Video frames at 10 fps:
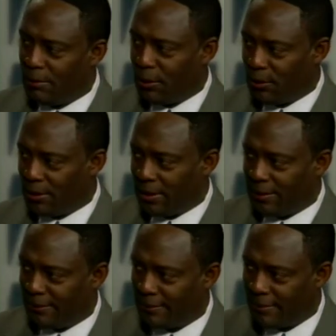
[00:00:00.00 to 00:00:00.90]
Berkeley.
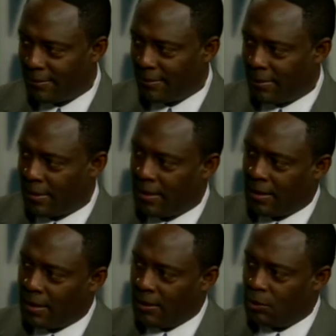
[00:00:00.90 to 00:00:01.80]
Mm -hmm.
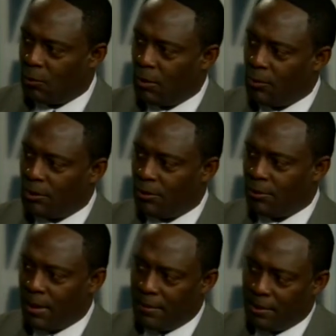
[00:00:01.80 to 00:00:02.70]
So what was your
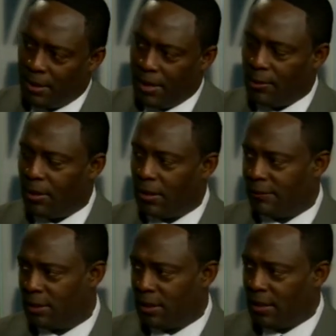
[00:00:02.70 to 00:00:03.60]
primary area of
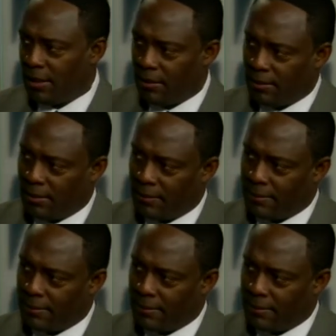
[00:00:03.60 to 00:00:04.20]
study out there?